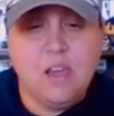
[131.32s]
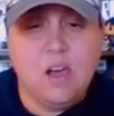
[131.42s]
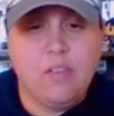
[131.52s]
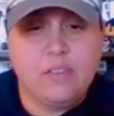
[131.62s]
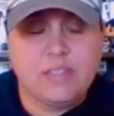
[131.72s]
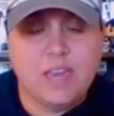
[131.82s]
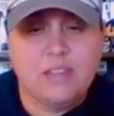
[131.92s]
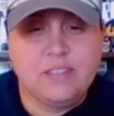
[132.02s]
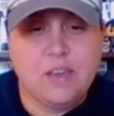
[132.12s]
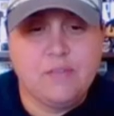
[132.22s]
all this kind
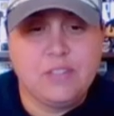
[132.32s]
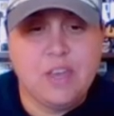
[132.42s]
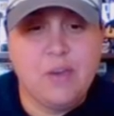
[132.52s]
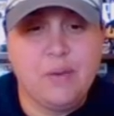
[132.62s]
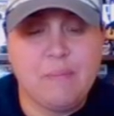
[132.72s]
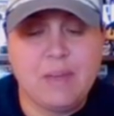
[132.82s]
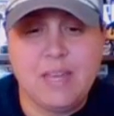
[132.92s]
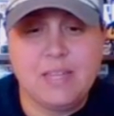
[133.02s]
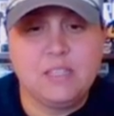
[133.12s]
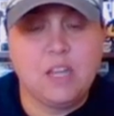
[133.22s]
of stuff. So my
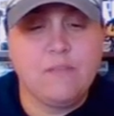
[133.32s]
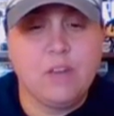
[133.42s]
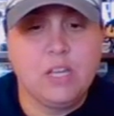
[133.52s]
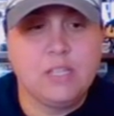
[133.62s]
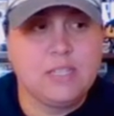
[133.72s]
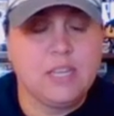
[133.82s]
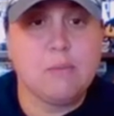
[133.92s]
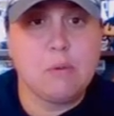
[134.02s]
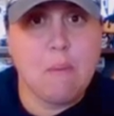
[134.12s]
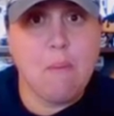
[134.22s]
dad's not a very good
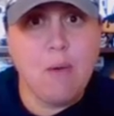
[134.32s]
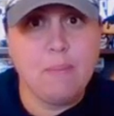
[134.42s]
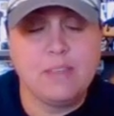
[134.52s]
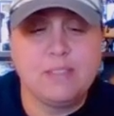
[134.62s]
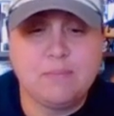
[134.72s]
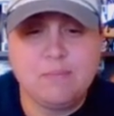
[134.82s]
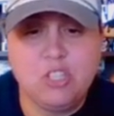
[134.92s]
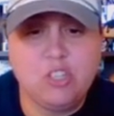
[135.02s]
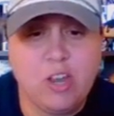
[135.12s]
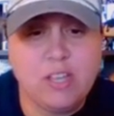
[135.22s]
singer, but my mom is.
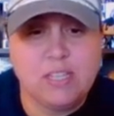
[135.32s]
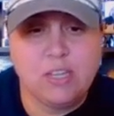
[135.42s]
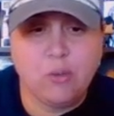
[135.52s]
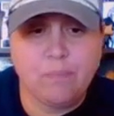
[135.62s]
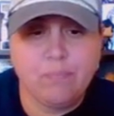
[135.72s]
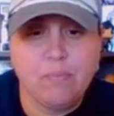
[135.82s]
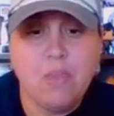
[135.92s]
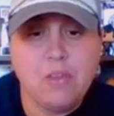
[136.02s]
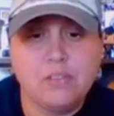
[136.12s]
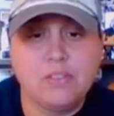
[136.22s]
She's a great singer.
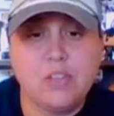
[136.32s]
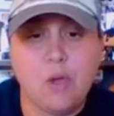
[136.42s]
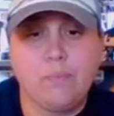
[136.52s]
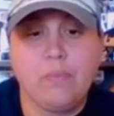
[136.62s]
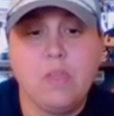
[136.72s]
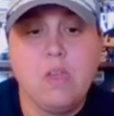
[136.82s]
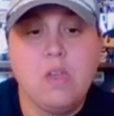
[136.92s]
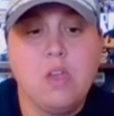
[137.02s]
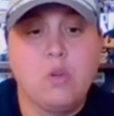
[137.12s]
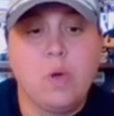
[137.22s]
So
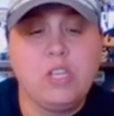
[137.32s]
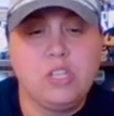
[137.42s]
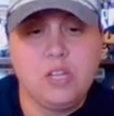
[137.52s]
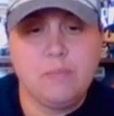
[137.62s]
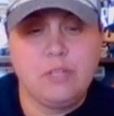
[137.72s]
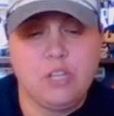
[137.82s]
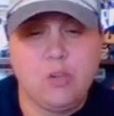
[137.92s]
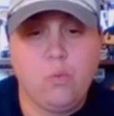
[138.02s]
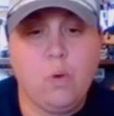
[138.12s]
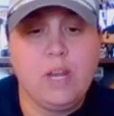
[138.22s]
question number
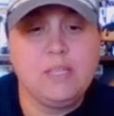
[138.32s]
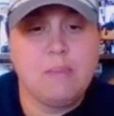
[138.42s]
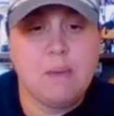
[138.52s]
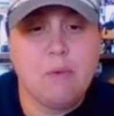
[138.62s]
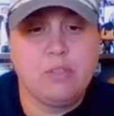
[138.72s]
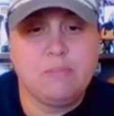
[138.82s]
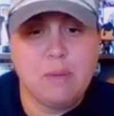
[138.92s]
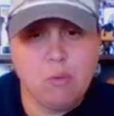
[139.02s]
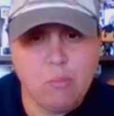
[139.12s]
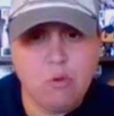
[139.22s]
two, what is my most
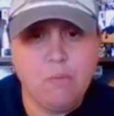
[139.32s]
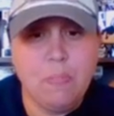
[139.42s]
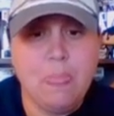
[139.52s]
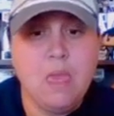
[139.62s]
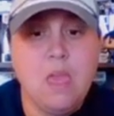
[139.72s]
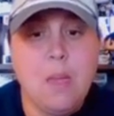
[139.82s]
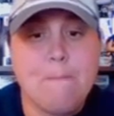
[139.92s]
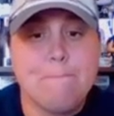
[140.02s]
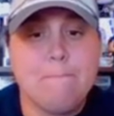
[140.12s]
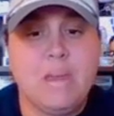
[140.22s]
memorable,
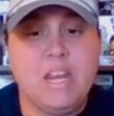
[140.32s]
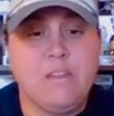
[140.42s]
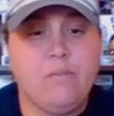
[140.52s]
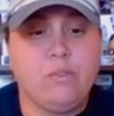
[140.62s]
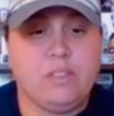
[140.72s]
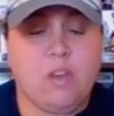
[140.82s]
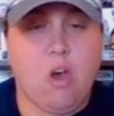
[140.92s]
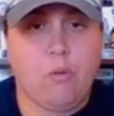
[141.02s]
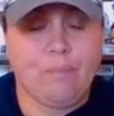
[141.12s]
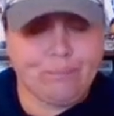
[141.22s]
meaningful
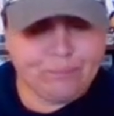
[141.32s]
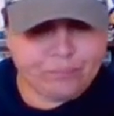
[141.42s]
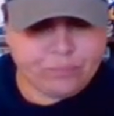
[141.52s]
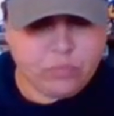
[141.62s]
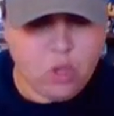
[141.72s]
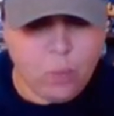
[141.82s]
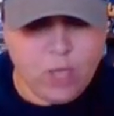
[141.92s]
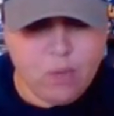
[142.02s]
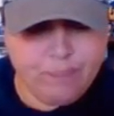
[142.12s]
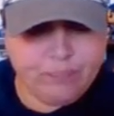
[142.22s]
song?
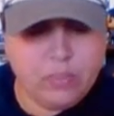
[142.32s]
Well,